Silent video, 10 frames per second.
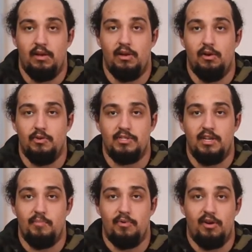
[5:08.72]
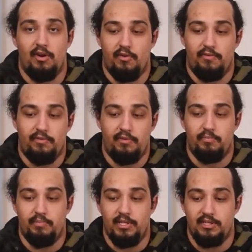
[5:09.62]
lowest number of
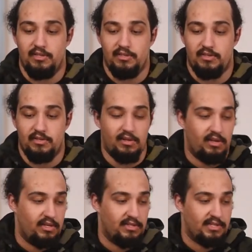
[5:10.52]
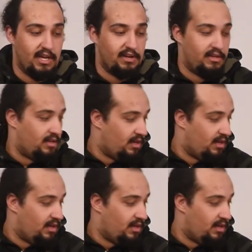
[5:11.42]
pieces inside it,